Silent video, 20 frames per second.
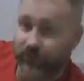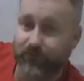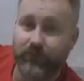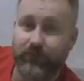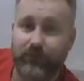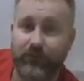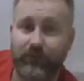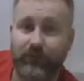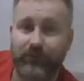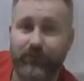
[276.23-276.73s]

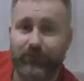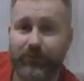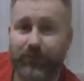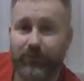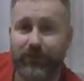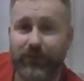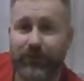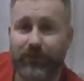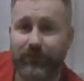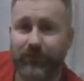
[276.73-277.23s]
It was
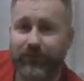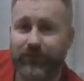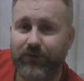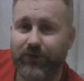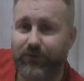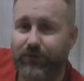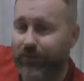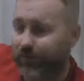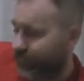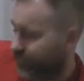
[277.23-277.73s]
Pippi. Anyway,
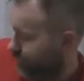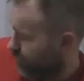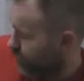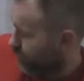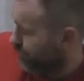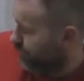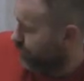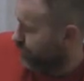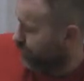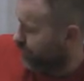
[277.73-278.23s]
turn around. Nobody
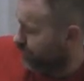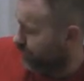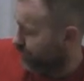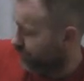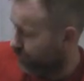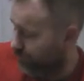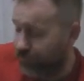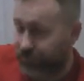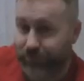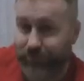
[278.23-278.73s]
wants to look at
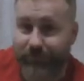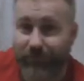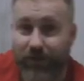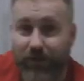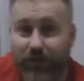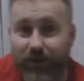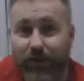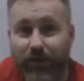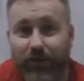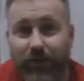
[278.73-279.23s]
your bottom.
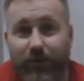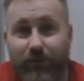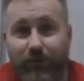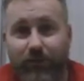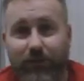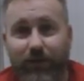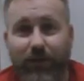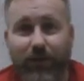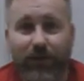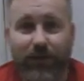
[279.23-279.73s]

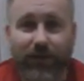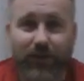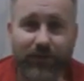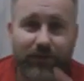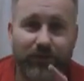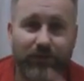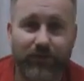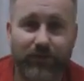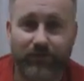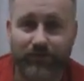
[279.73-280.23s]
Anyway,
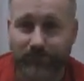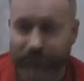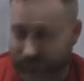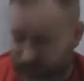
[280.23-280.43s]
so.